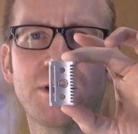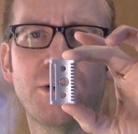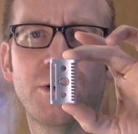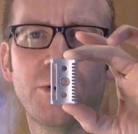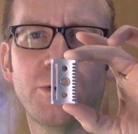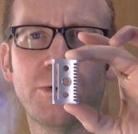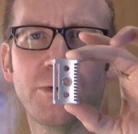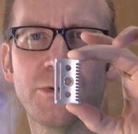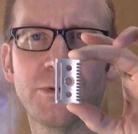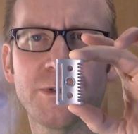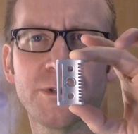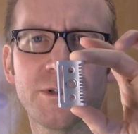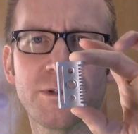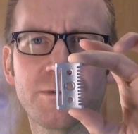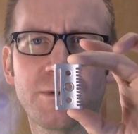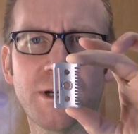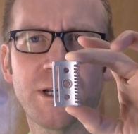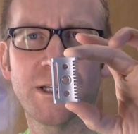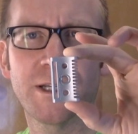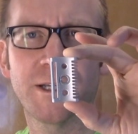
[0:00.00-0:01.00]
holes
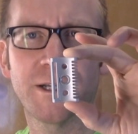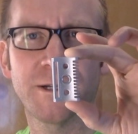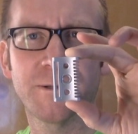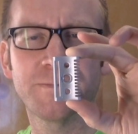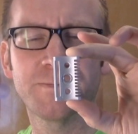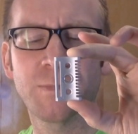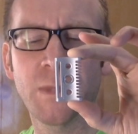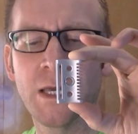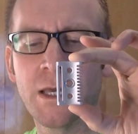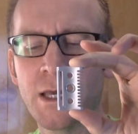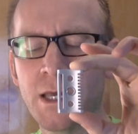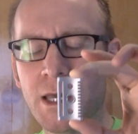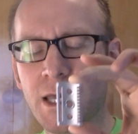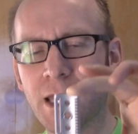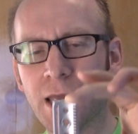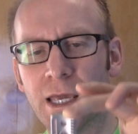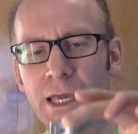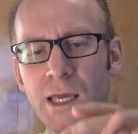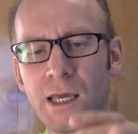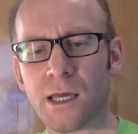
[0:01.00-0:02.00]
right here.
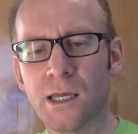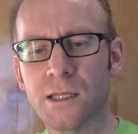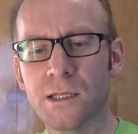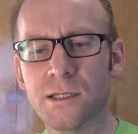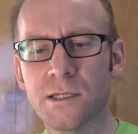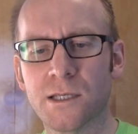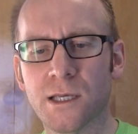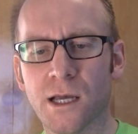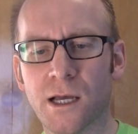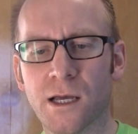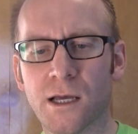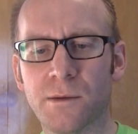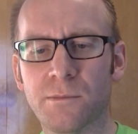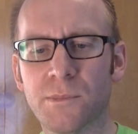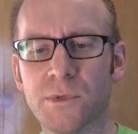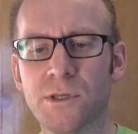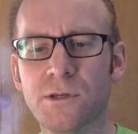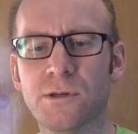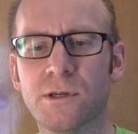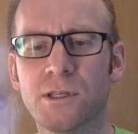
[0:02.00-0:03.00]
And
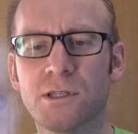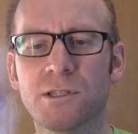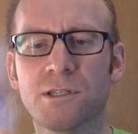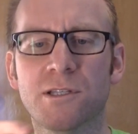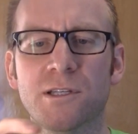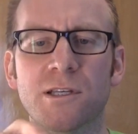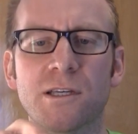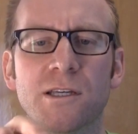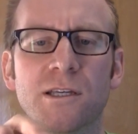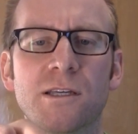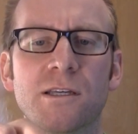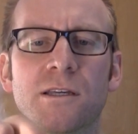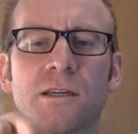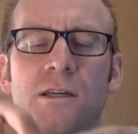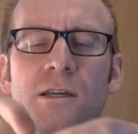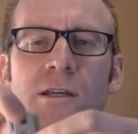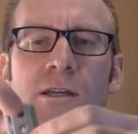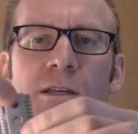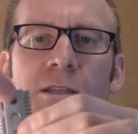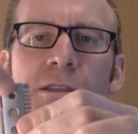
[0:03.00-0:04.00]
you can see
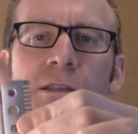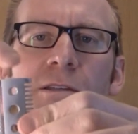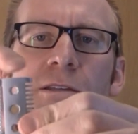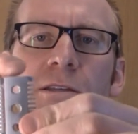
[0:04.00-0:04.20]
the